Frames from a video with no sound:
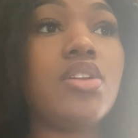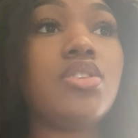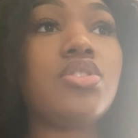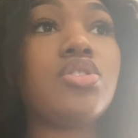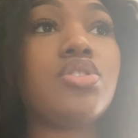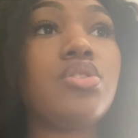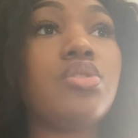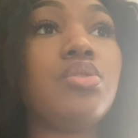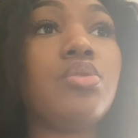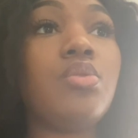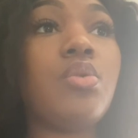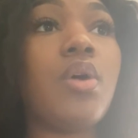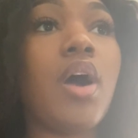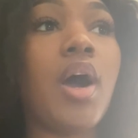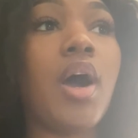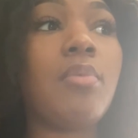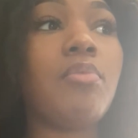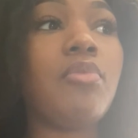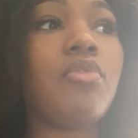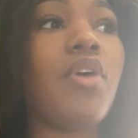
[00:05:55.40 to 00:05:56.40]
to
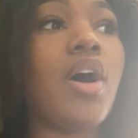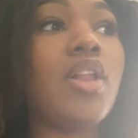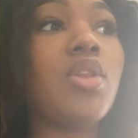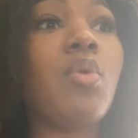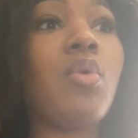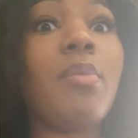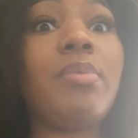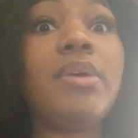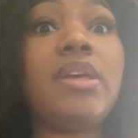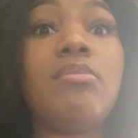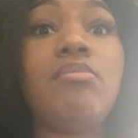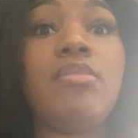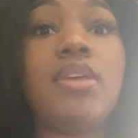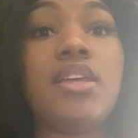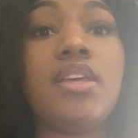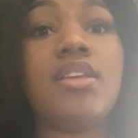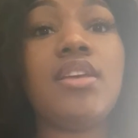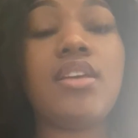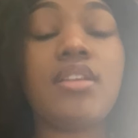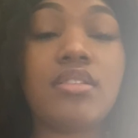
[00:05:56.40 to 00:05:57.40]
follow up
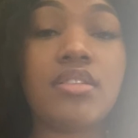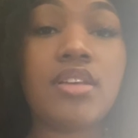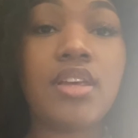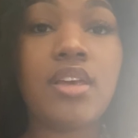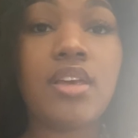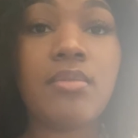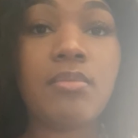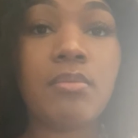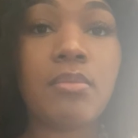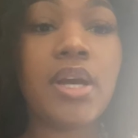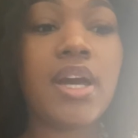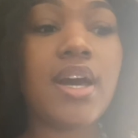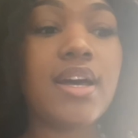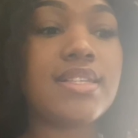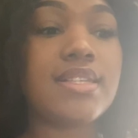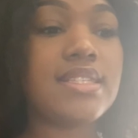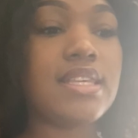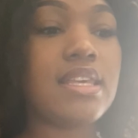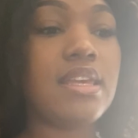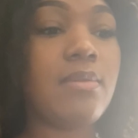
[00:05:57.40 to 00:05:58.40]
immediately, because
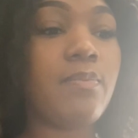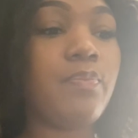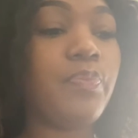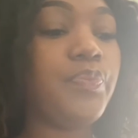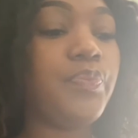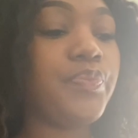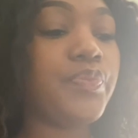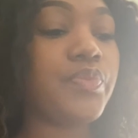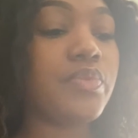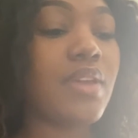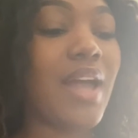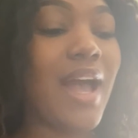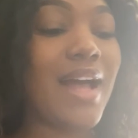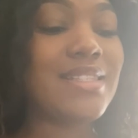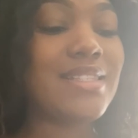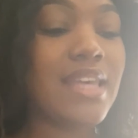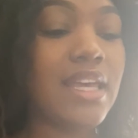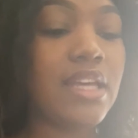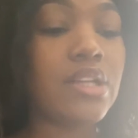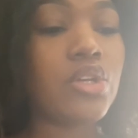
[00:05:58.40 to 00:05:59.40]
see, I
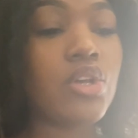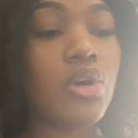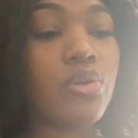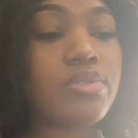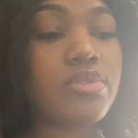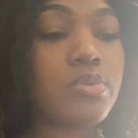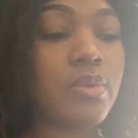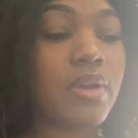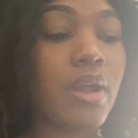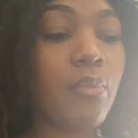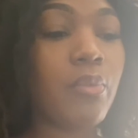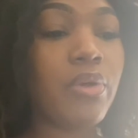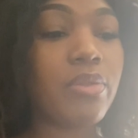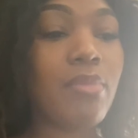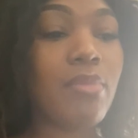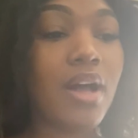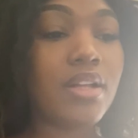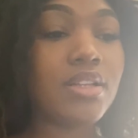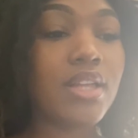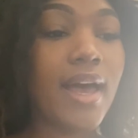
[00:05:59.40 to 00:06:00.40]
take notes when I'm with
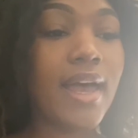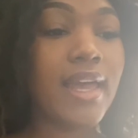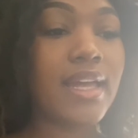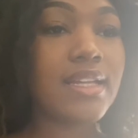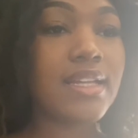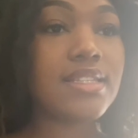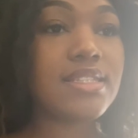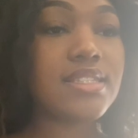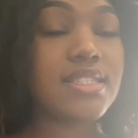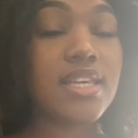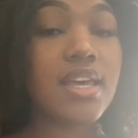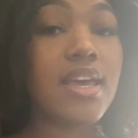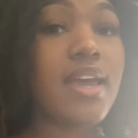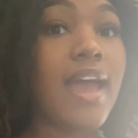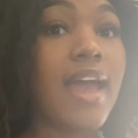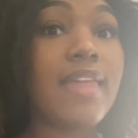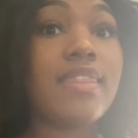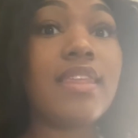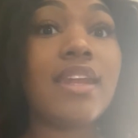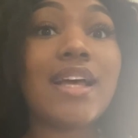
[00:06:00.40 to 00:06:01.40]
my clients,
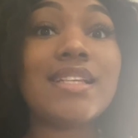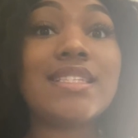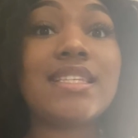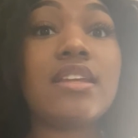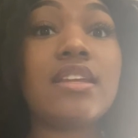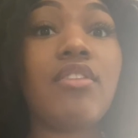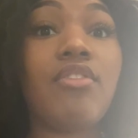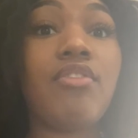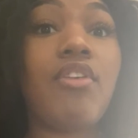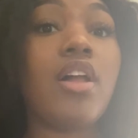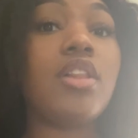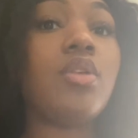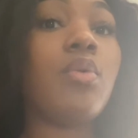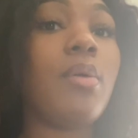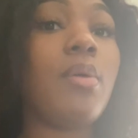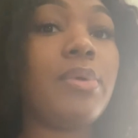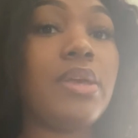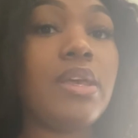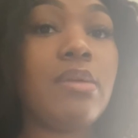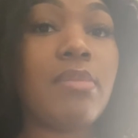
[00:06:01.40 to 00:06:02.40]
and then I send a
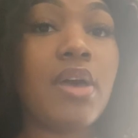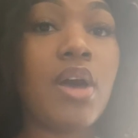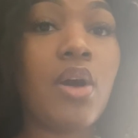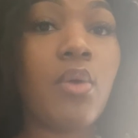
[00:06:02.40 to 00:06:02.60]
follow-up email